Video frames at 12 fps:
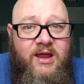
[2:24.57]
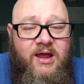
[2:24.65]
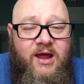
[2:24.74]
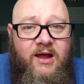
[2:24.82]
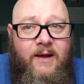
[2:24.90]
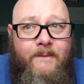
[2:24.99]

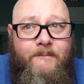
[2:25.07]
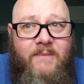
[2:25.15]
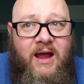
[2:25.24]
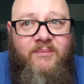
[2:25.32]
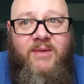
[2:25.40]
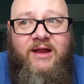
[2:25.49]

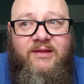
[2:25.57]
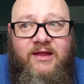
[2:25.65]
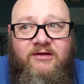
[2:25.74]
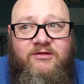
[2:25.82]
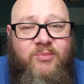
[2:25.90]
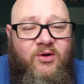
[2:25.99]
I might let
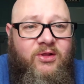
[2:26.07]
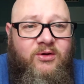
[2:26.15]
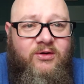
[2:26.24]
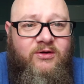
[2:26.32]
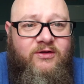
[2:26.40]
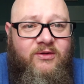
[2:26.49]
a
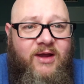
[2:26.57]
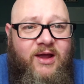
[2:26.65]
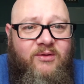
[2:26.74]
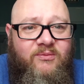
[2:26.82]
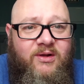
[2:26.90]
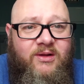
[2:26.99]
spoiler or two
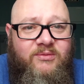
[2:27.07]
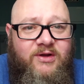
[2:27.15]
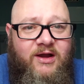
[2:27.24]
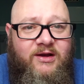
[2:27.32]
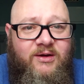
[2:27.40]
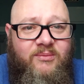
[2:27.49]
out while I'm
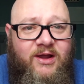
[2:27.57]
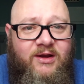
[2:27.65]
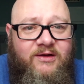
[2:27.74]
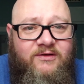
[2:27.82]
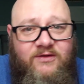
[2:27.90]
talking about it,